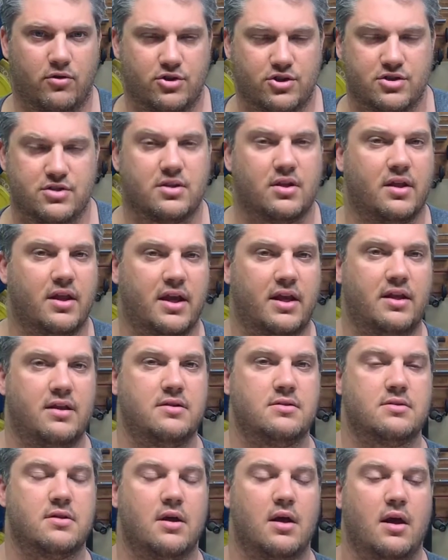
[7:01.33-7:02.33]
just the
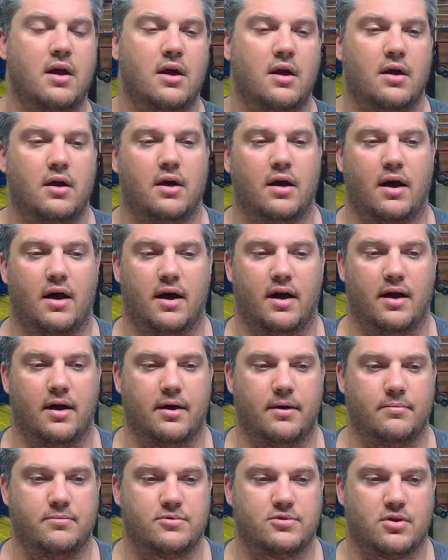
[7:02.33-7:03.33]
ladies.
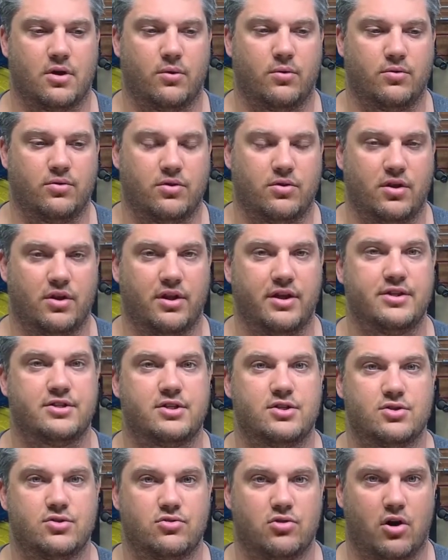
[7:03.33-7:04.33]
So the list
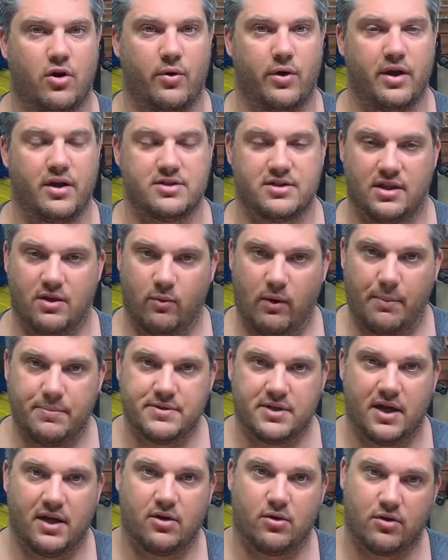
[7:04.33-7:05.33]
is growing. It's on the
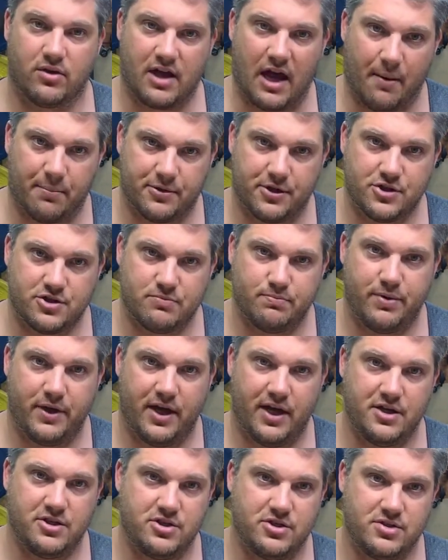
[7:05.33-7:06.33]
website. Go to the competition
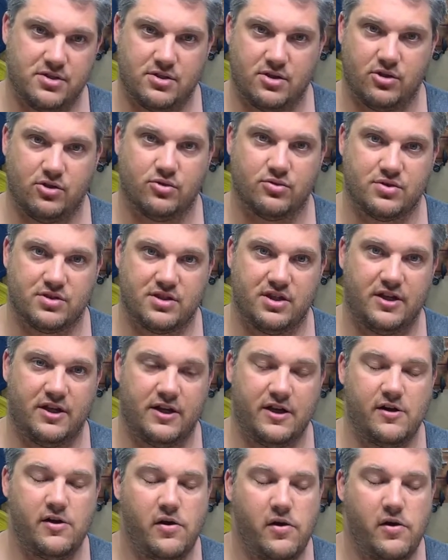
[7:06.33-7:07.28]
pages and you'll see it.